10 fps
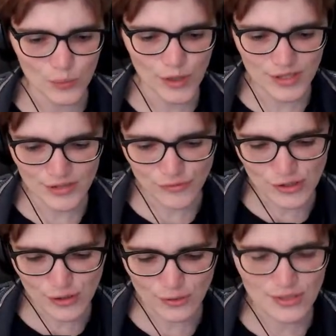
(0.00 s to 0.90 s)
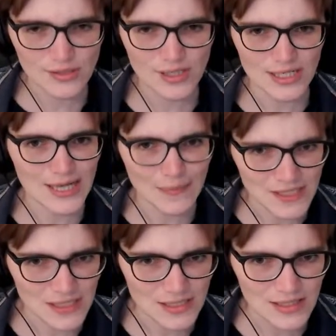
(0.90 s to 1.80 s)
were these results
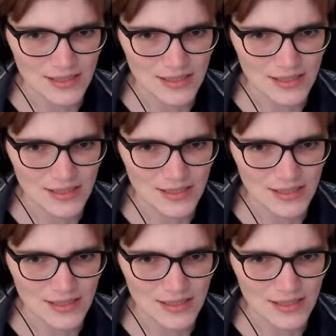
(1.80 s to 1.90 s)
accepted?